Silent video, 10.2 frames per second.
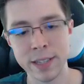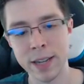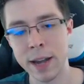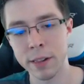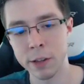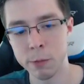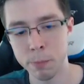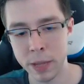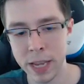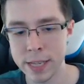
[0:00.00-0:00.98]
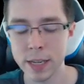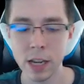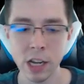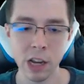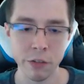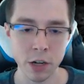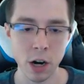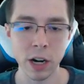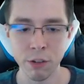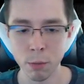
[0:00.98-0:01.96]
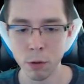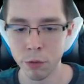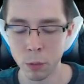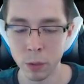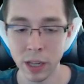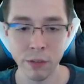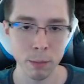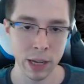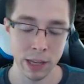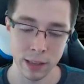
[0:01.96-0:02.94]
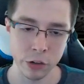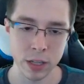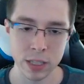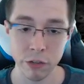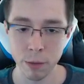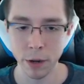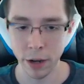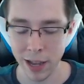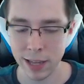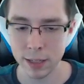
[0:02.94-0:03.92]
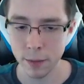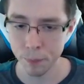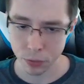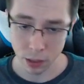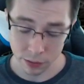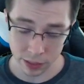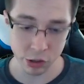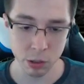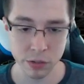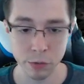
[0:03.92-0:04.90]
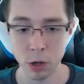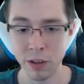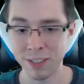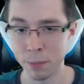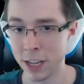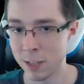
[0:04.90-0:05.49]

standalone piece of targeted removal will ever be in Legends from your hand. The issue is, of course, you have to play